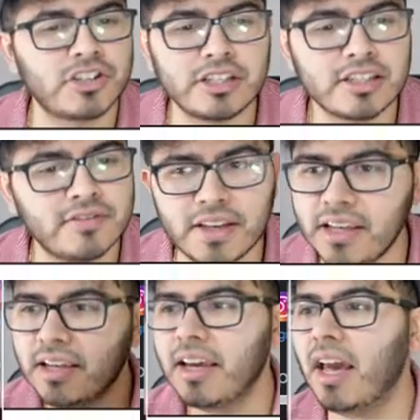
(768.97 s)
T
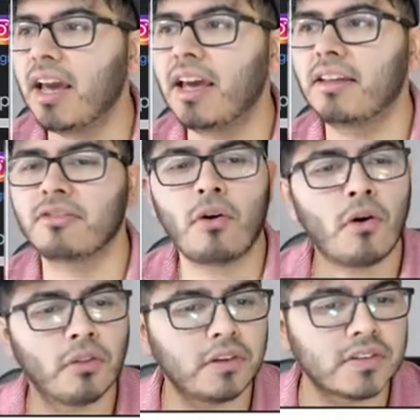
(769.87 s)
V and
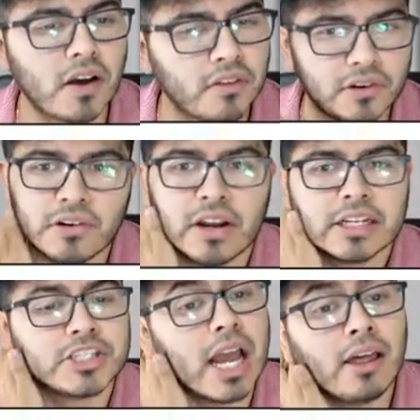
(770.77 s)
all these other
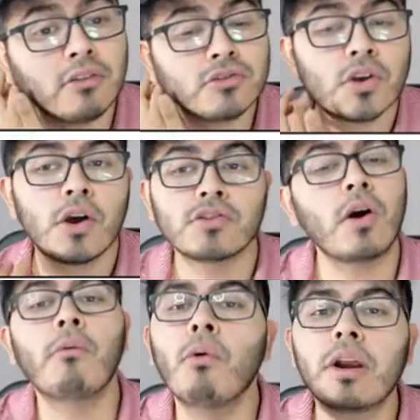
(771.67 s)
channels, so
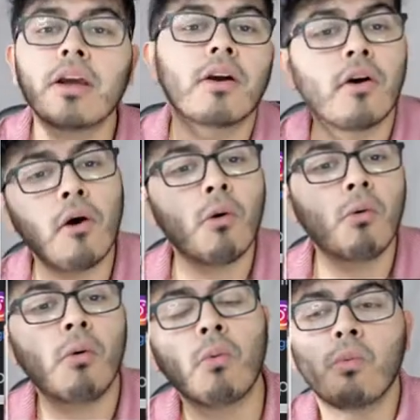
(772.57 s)
I wouldn't
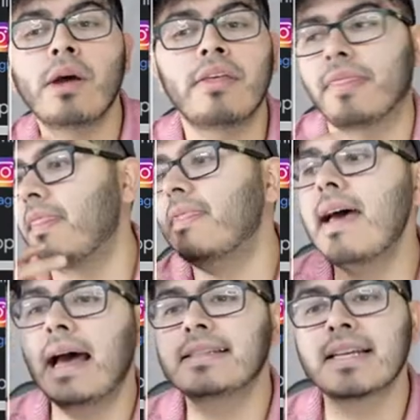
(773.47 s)
go with
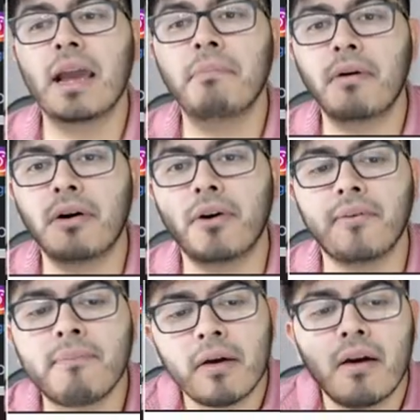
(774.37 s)
that type
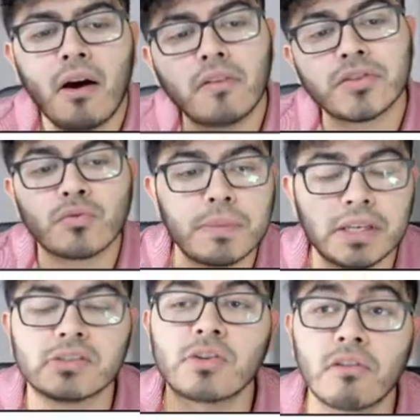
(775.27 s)
of, of
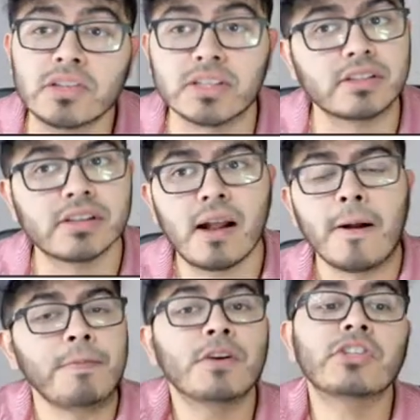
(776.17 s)
streaming services.
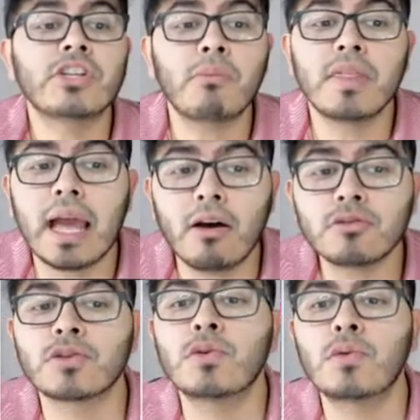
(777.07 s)
There's someone
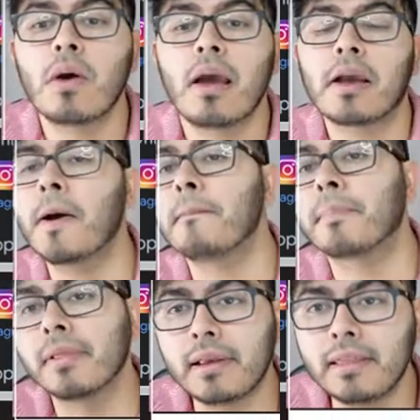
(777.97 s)
else who
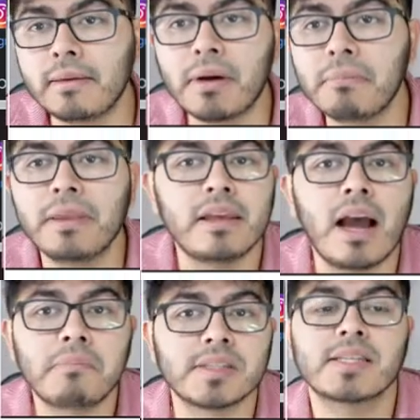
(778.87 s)
completely might be the
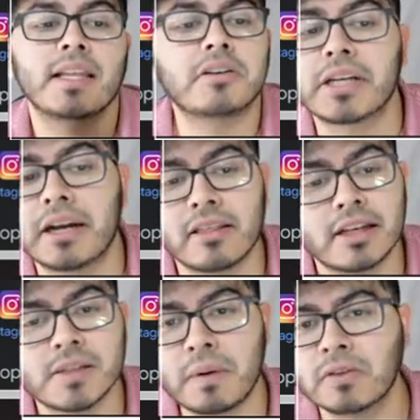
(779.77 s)
opposite. They could care
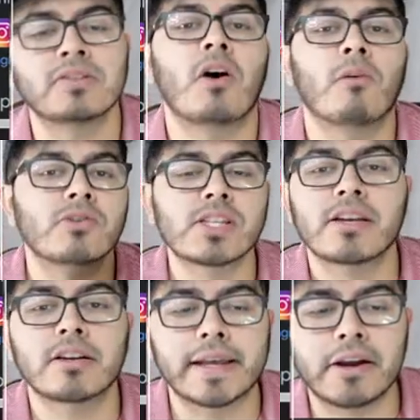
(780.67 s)
less about Star Wars, they
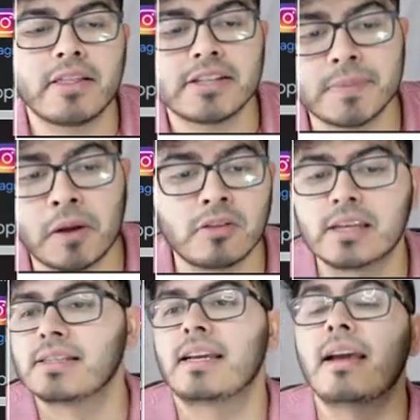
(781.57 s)
could care less about
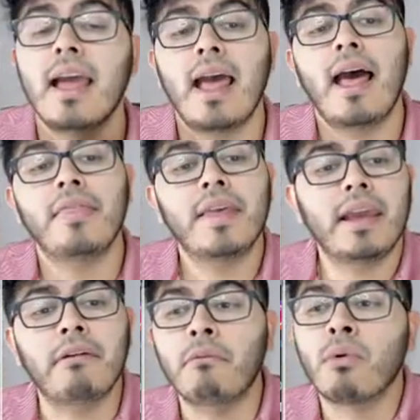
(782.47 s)
Disney, and
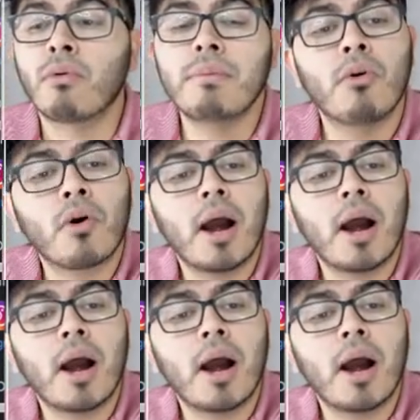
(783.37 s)
they worry more